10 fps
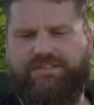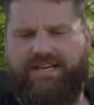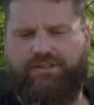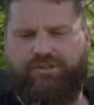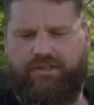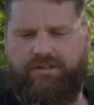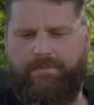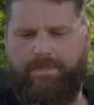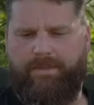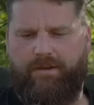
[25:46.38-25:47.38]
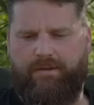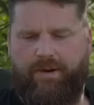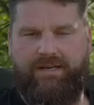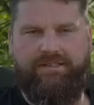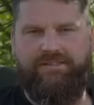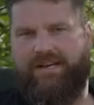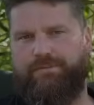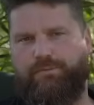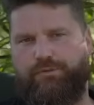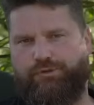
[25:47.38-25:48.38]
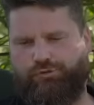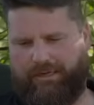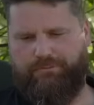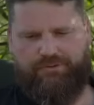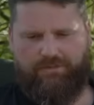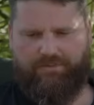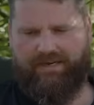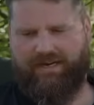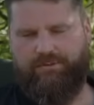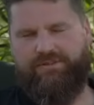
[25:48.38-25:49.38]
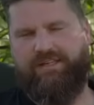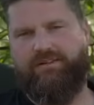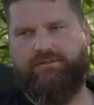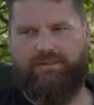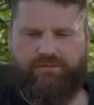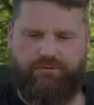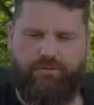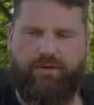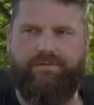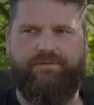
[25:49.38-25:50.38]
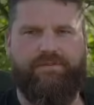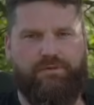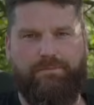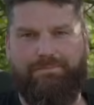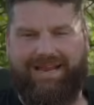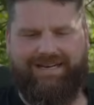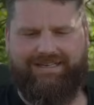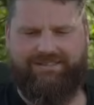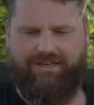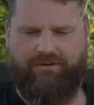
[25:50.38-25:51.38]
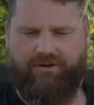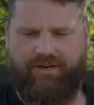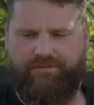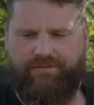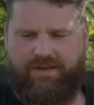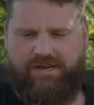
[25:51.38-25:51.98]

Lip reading: session, when Simon was trouncing me, I was thinking, oh, I don't know if some bags are enough.